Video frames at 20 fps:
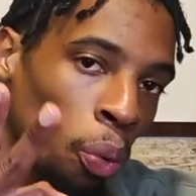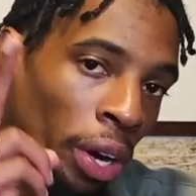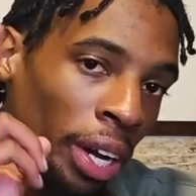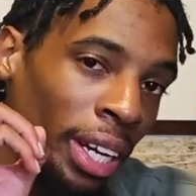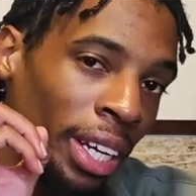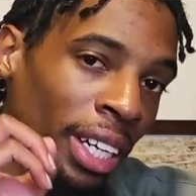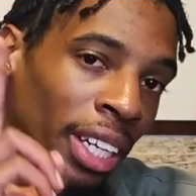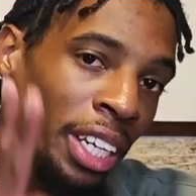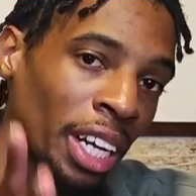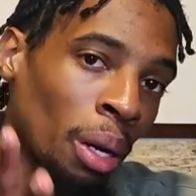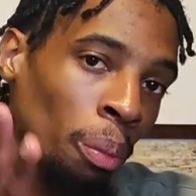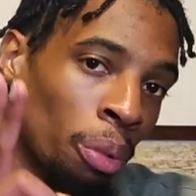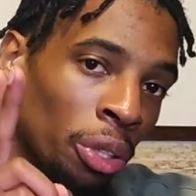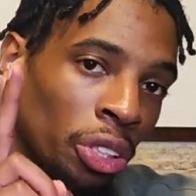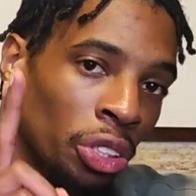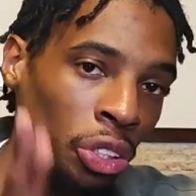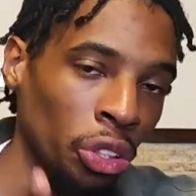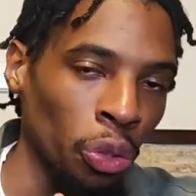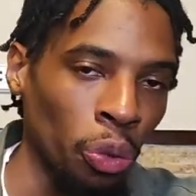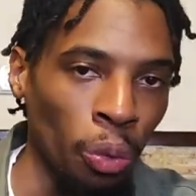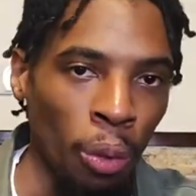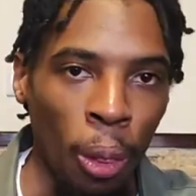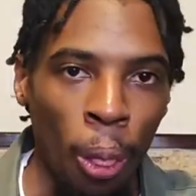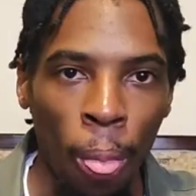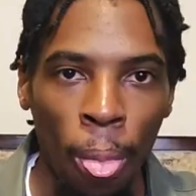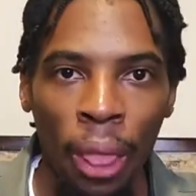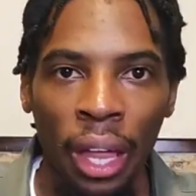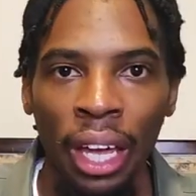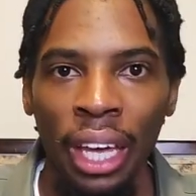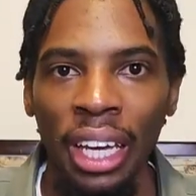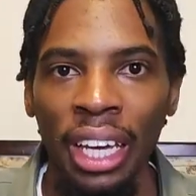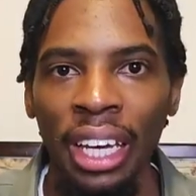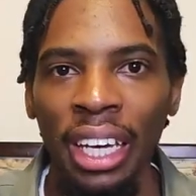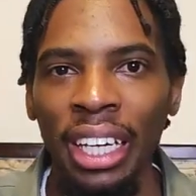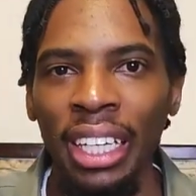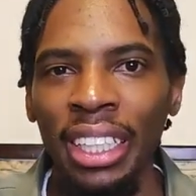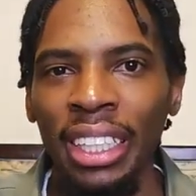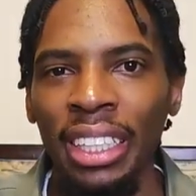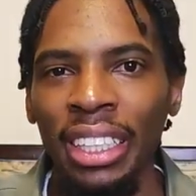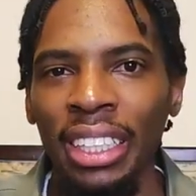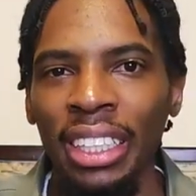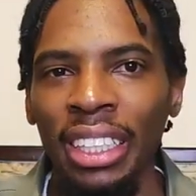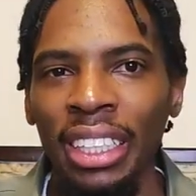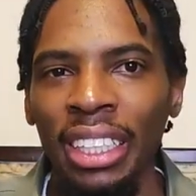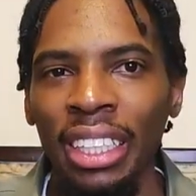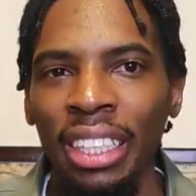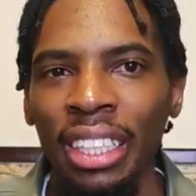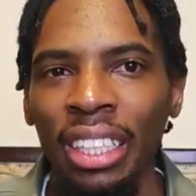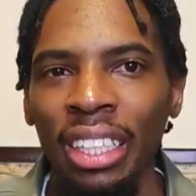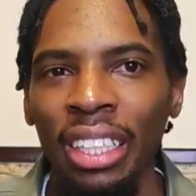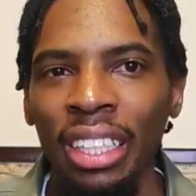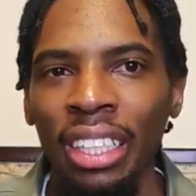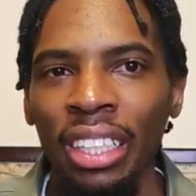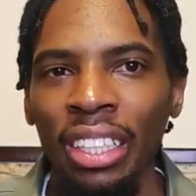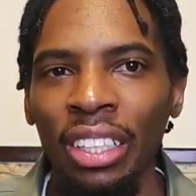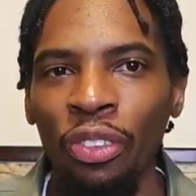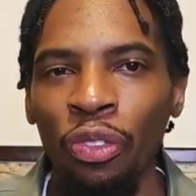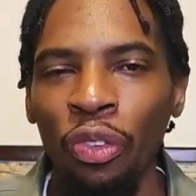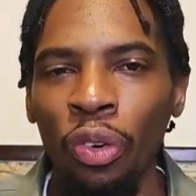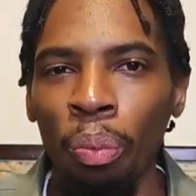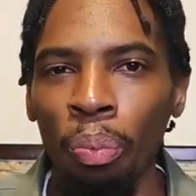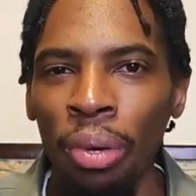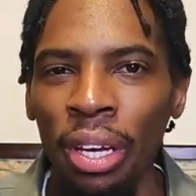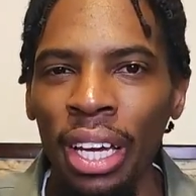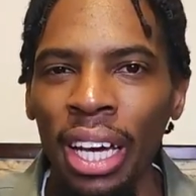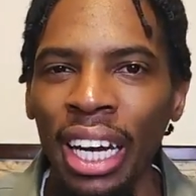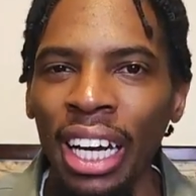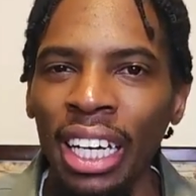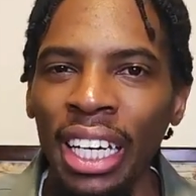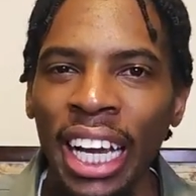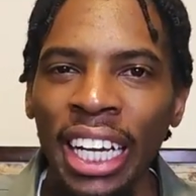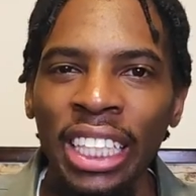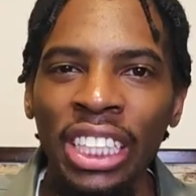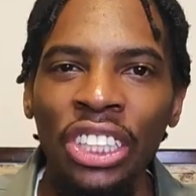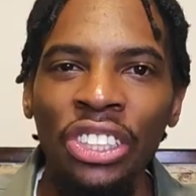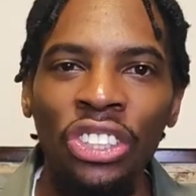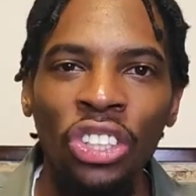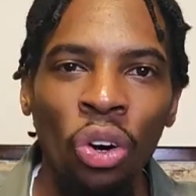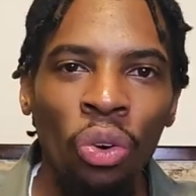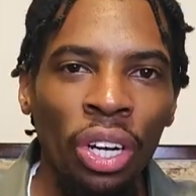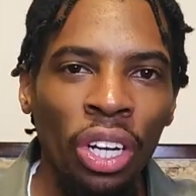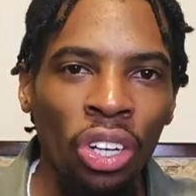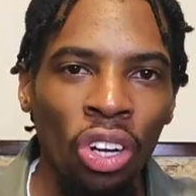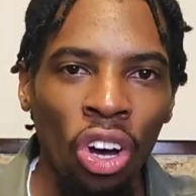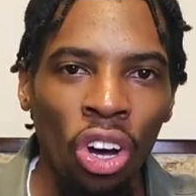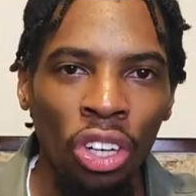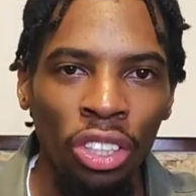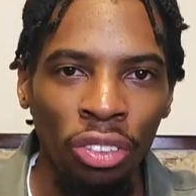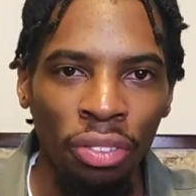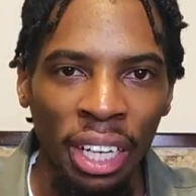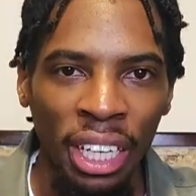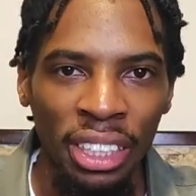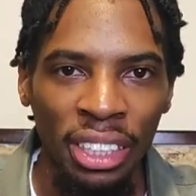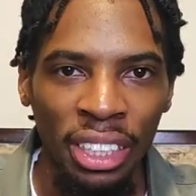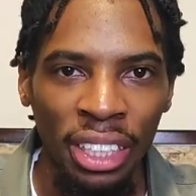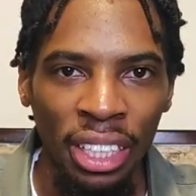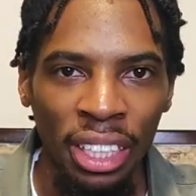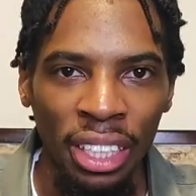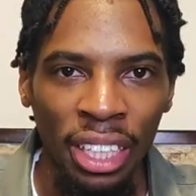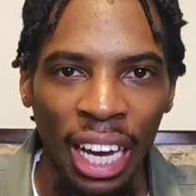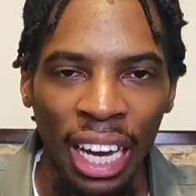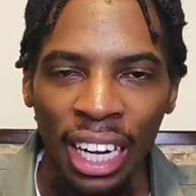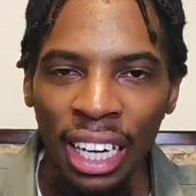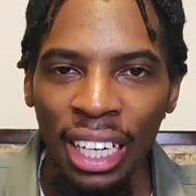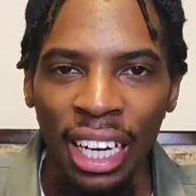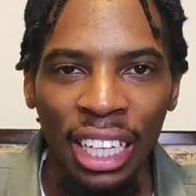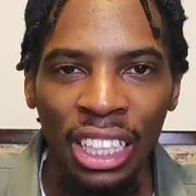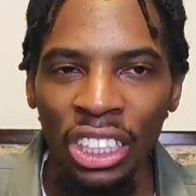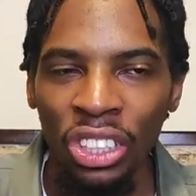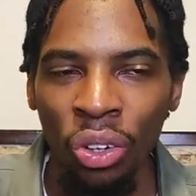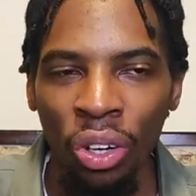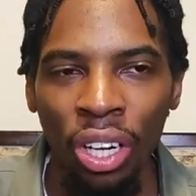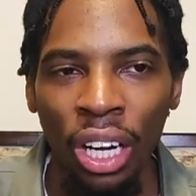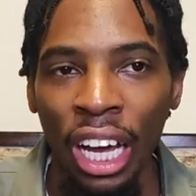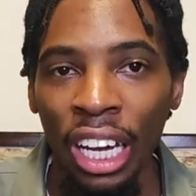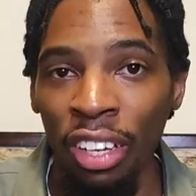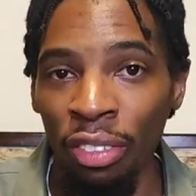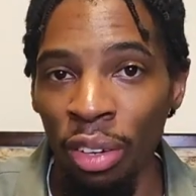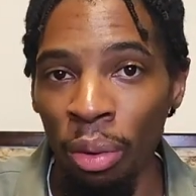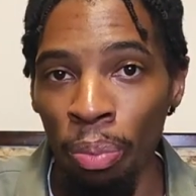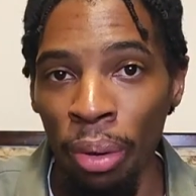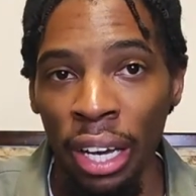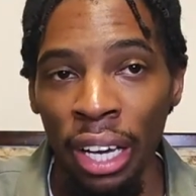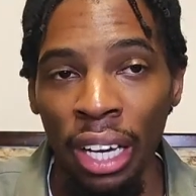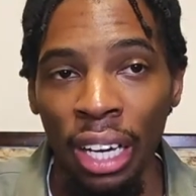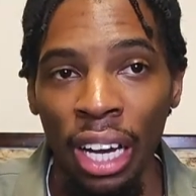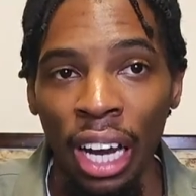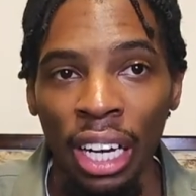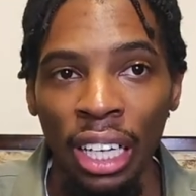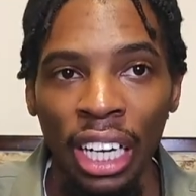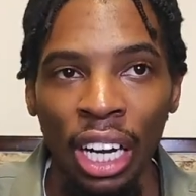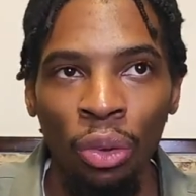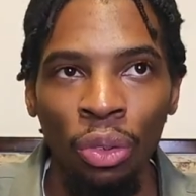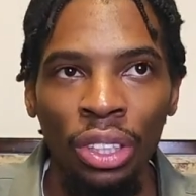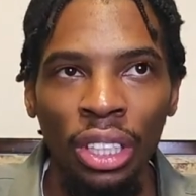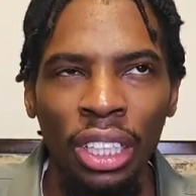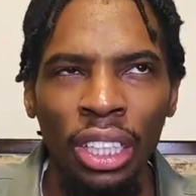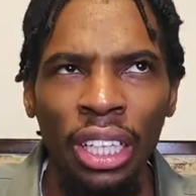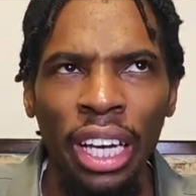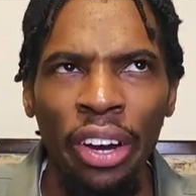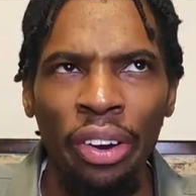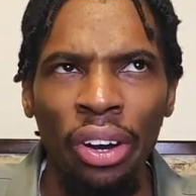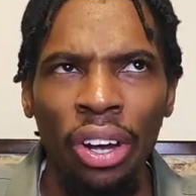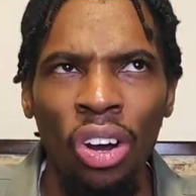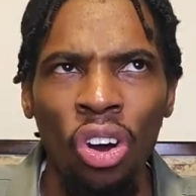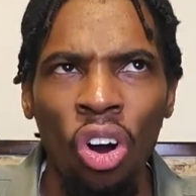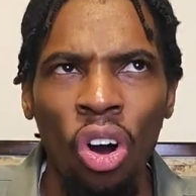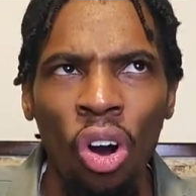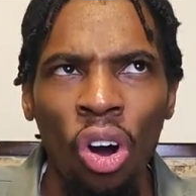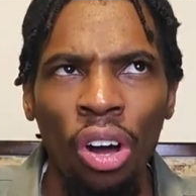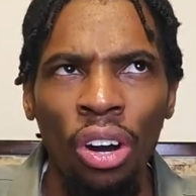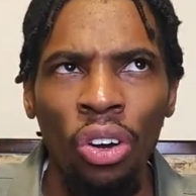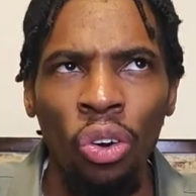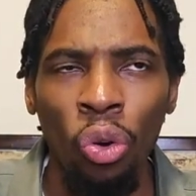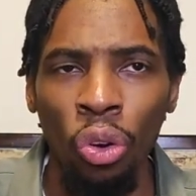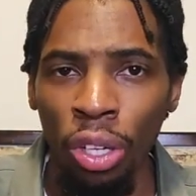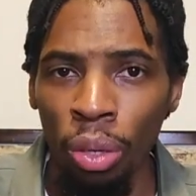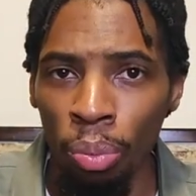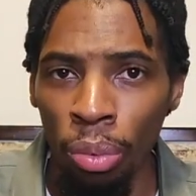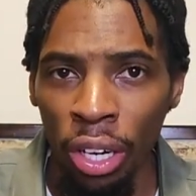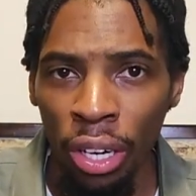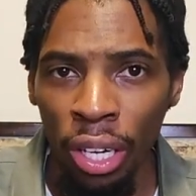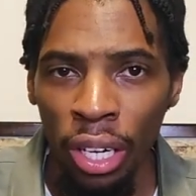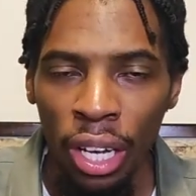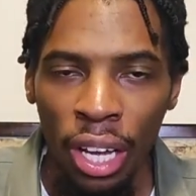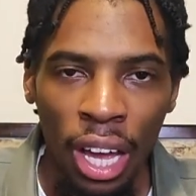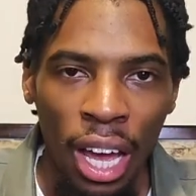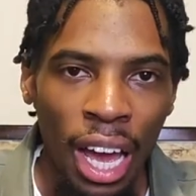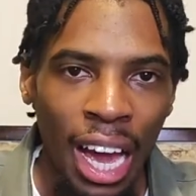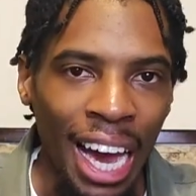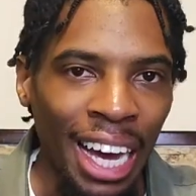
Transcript: Point number 2 is, for me, I didn't like the zoning laws of that city. I didn't like the zoning. I lived in Bangkok. I was in the area called Northernburg.